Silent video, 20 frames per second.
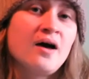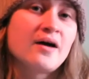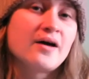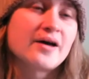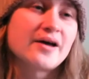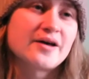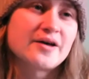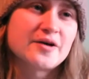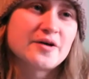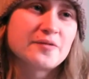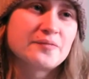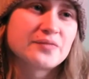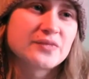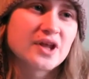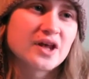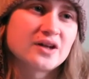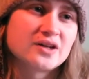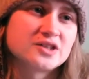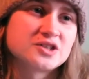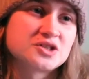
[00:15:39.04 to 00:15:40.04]
And
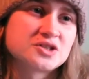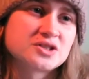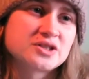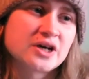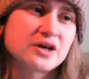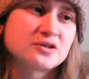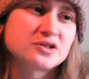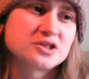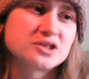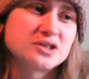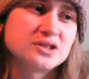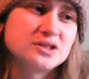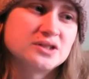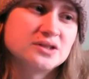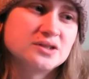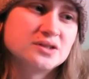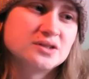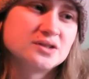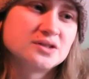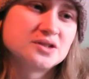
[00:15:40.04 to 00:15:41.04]
it's just how
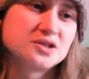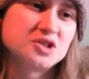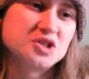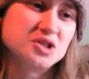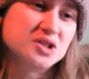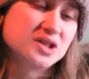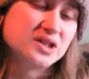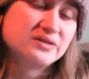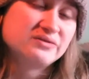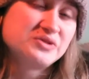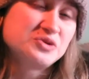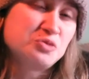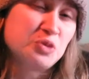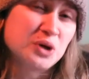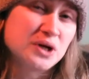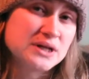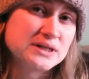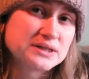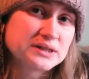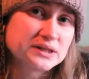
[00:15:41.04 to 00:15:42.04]
she lives,
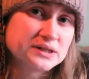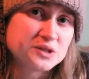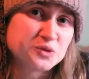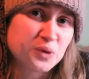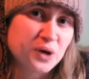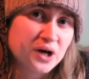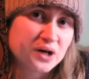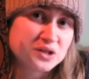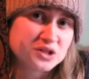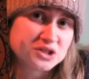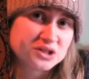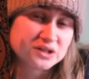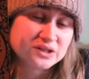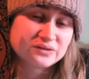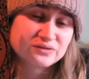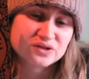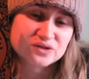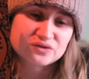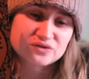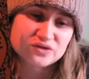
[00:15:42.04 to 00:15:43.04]
basically. It's about how she
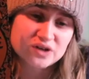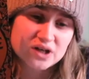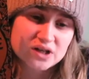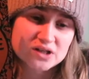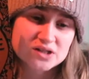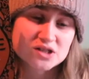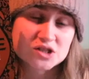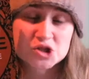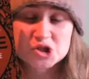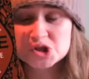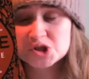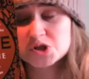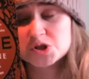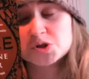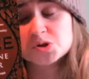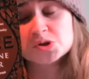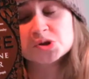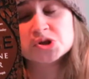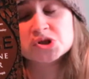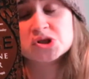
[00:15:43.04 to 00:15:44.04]
lives and fights, and she's
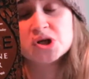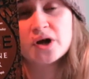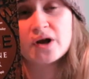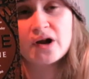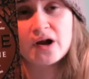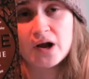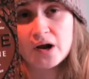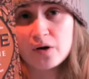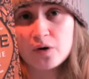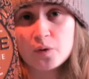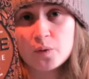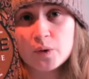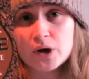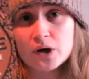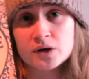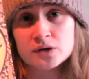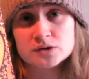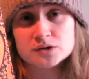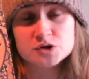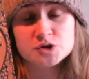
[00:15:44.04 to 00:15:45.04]
such a
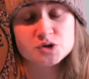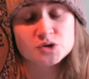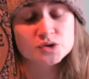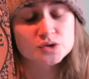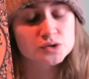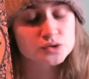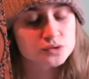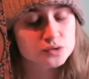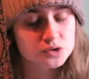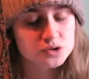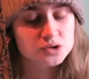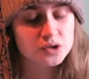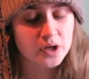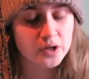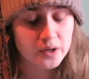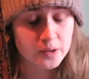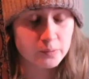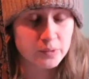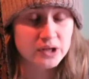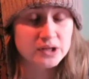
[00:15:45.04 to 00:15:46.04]
heroine, such
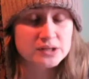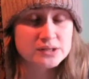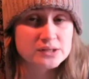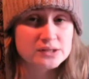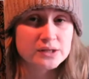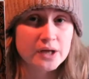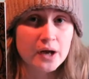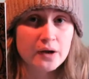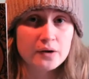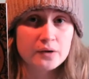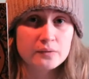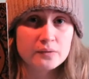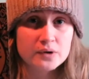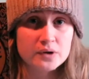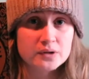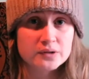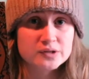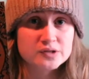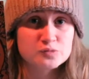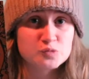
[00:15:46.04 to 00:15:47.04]
an amazing heroine
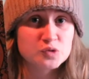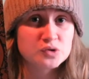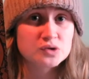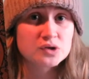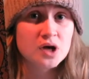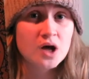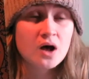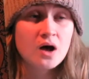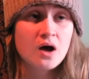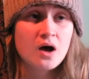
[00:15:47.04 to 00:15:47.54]
in this book.